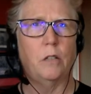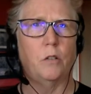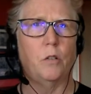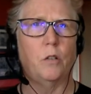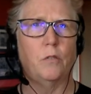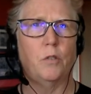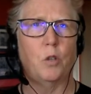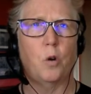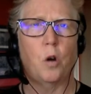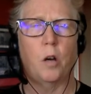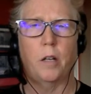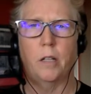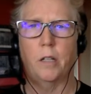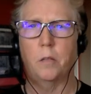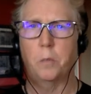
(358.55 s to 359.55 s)
I don't know if you
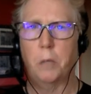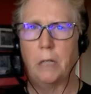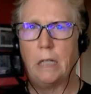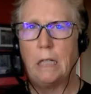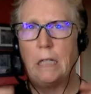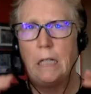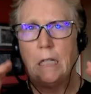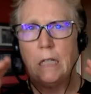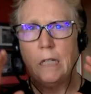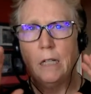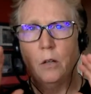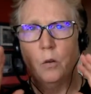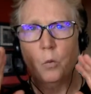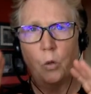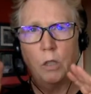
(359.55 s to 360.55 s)
caught it, but
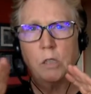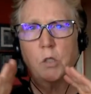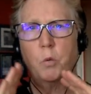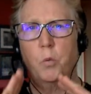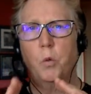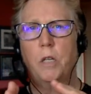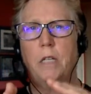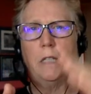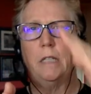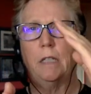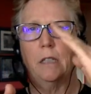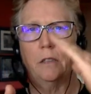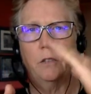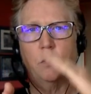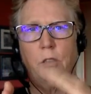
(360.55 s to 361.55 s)
once we
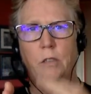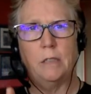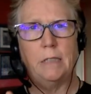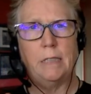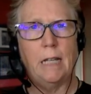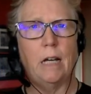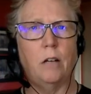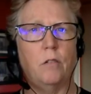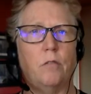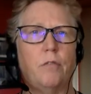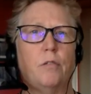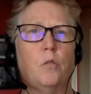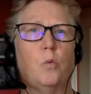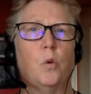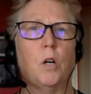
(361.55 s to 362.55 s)
get to
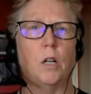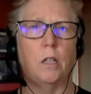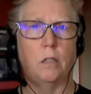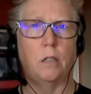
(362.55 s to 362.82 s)
Dev 1